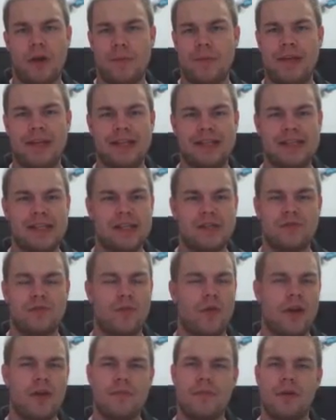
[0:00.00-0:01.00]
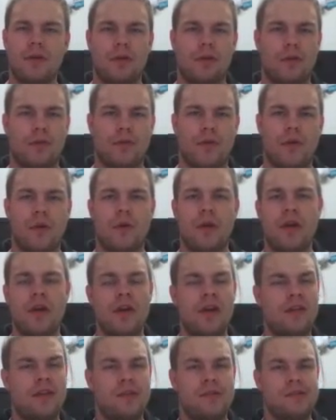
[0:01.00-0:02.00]
I mean, it's right middle of the road.
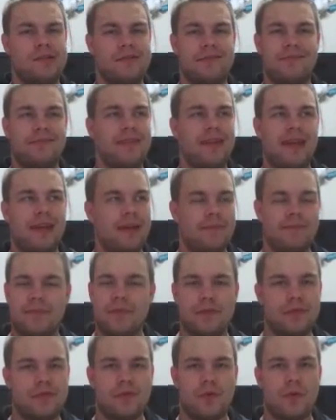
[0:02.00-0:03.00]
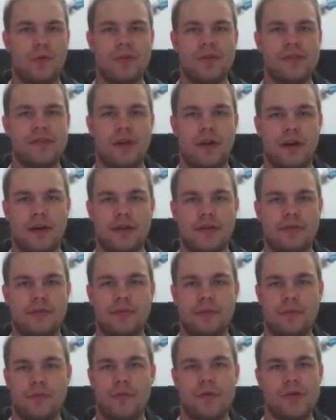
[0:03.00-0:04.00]
There's Thor sucked,
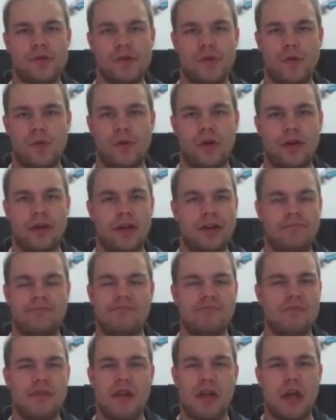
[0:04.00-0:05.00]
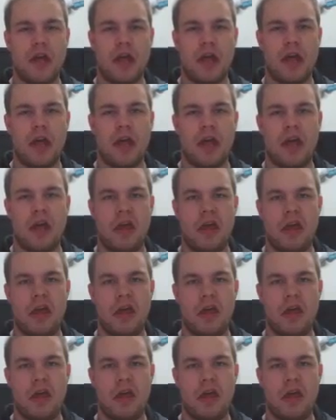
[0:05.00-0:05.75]
the original one. Nah.